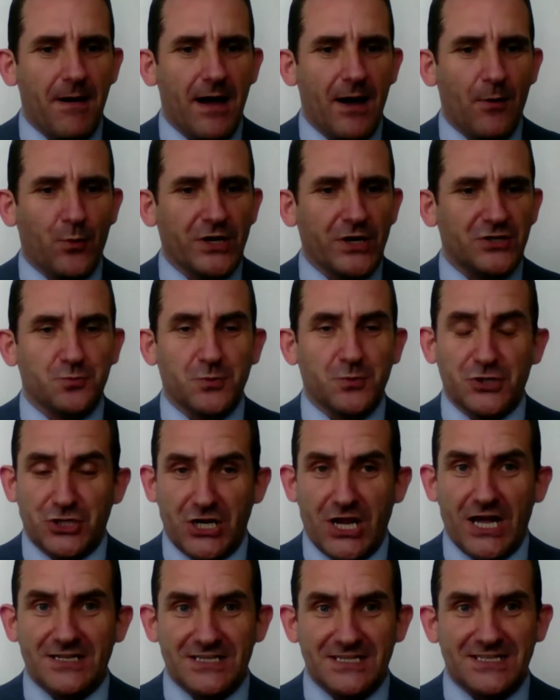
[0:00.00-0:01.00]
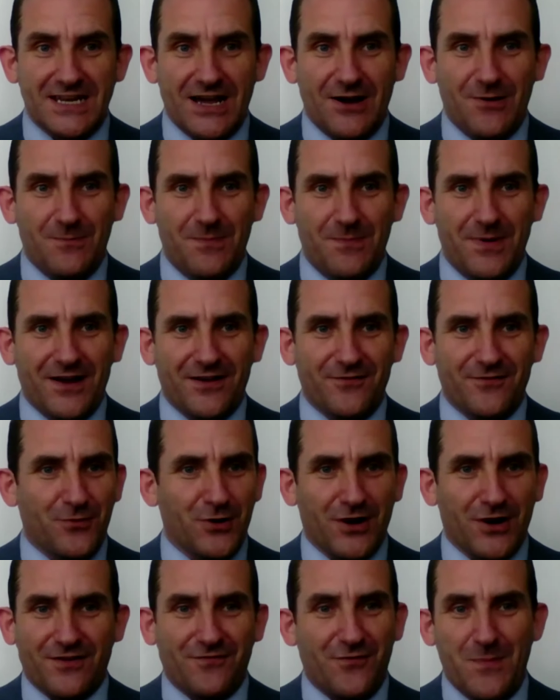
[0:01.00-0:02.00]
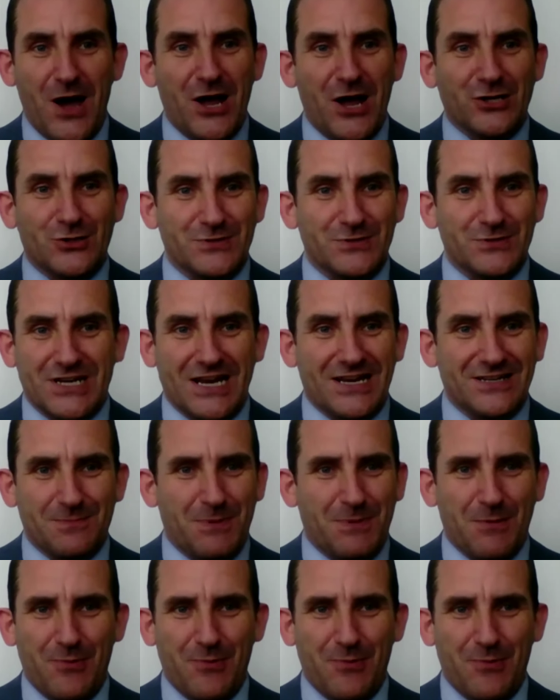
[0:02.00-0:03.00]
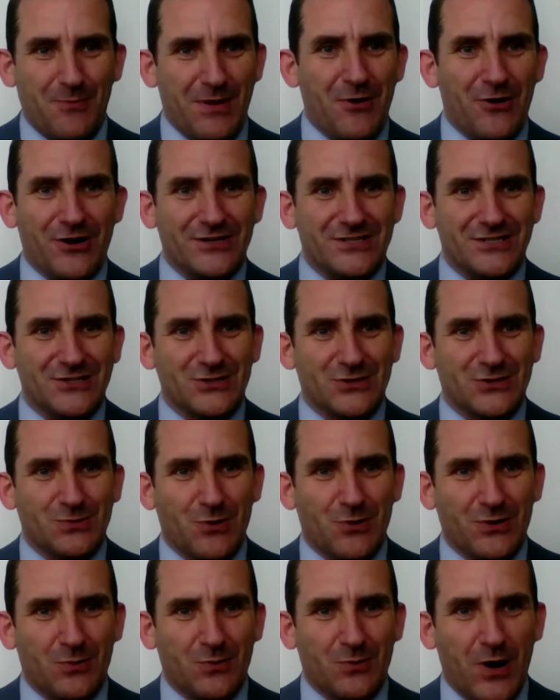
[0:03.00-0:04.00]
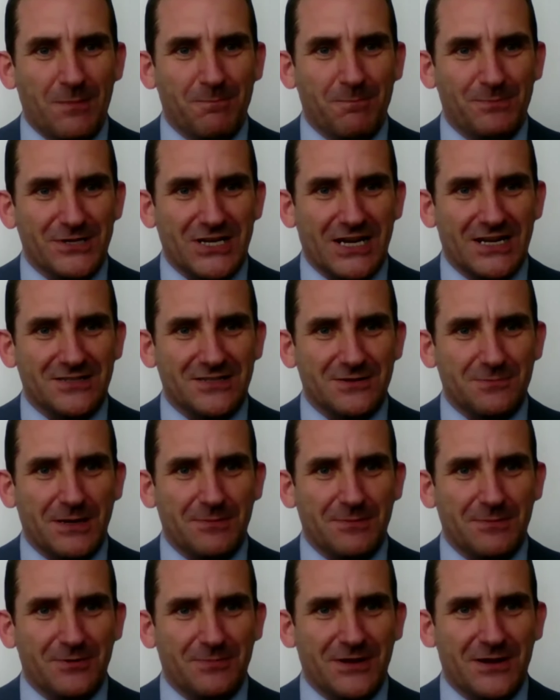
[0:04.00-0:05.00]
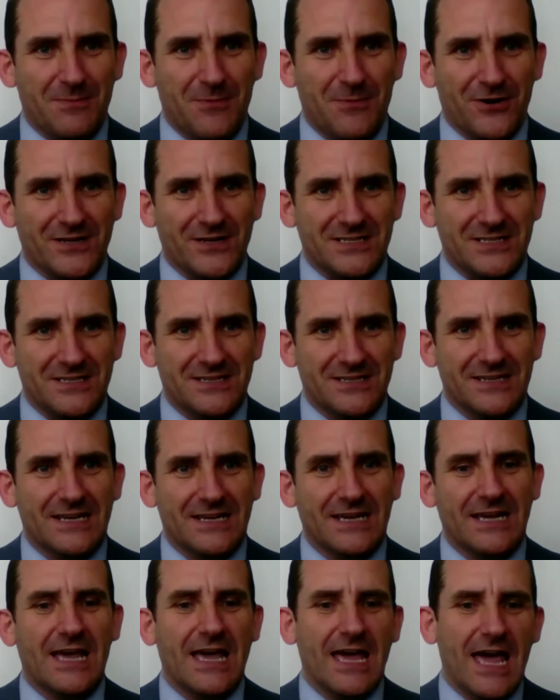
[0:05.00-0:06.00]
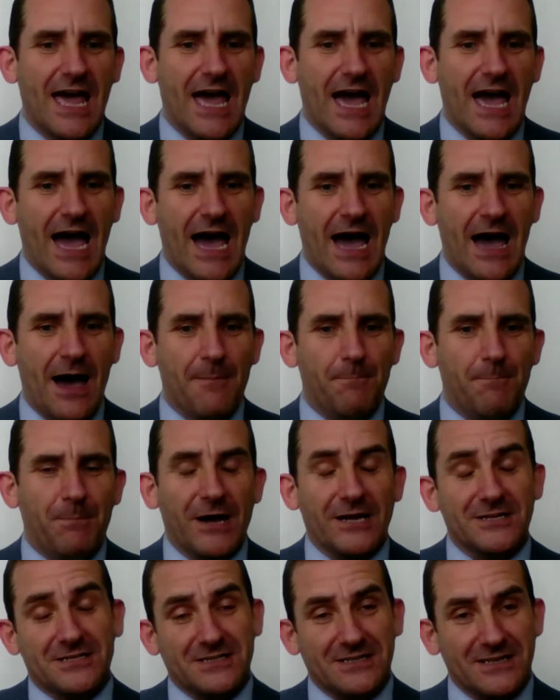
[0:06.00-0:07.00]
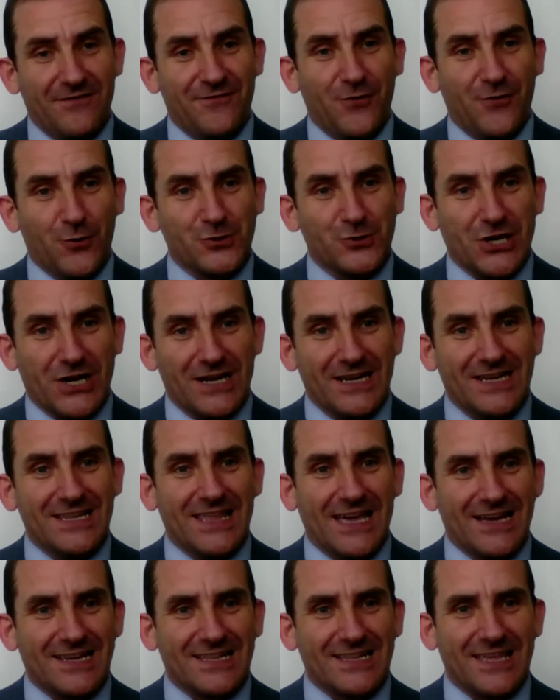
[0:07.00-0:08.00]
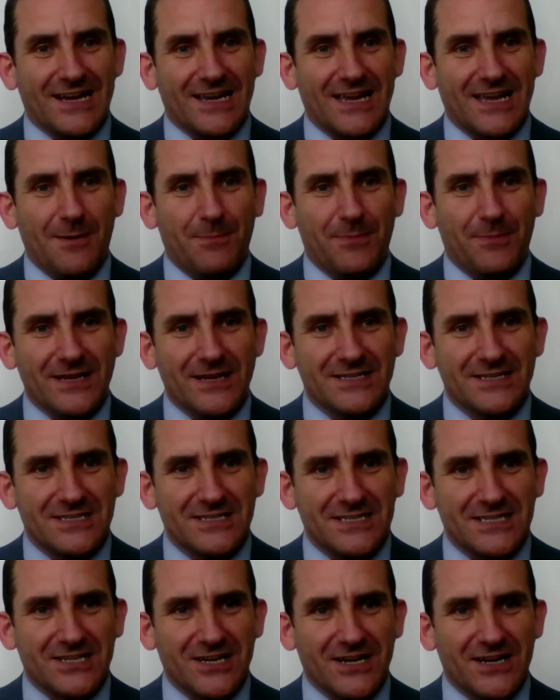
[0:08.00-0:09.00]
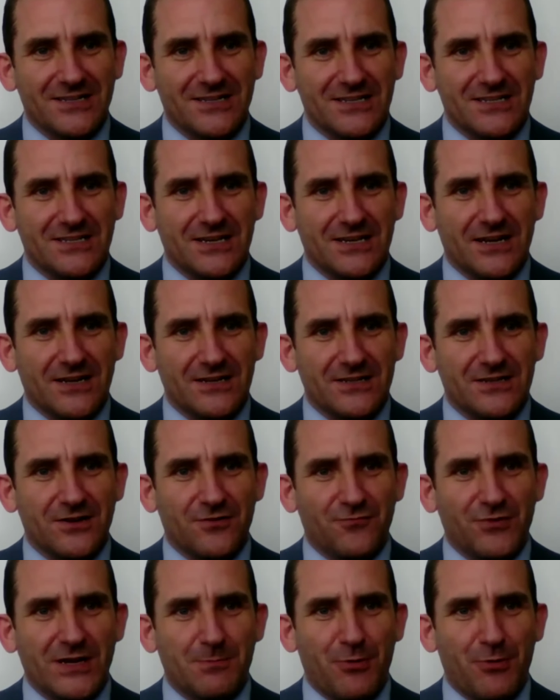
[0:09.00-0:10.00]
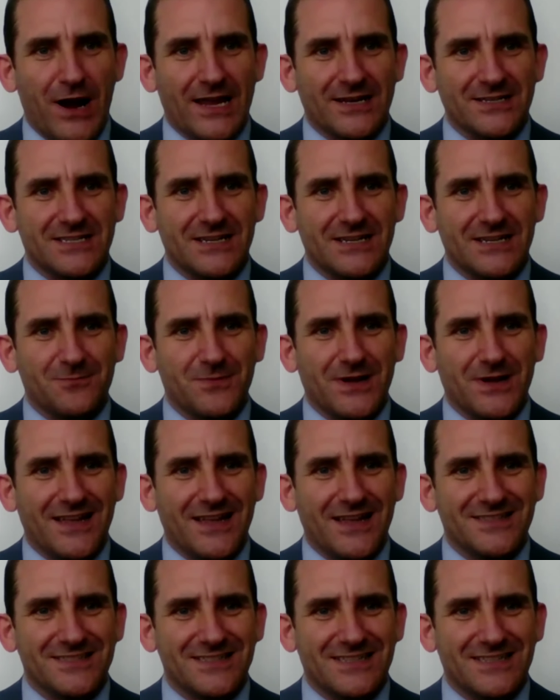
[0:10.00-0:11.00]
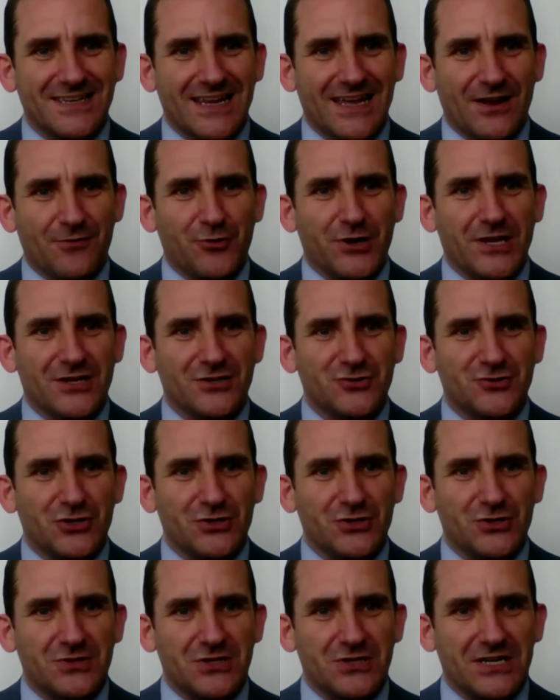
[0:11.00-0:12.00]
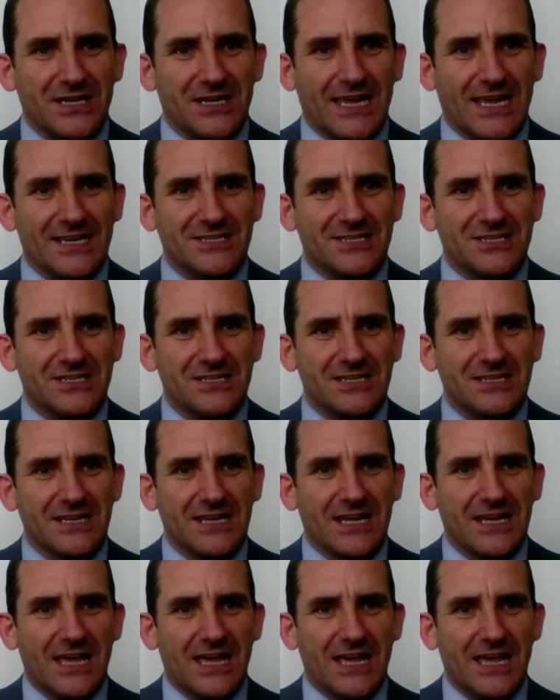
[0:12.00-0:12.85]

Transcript: which cut it down by from 100% of people being monitored to only 1% of people being monitored. But unfortunately, that company has decided to rebrand it and reintroduce it against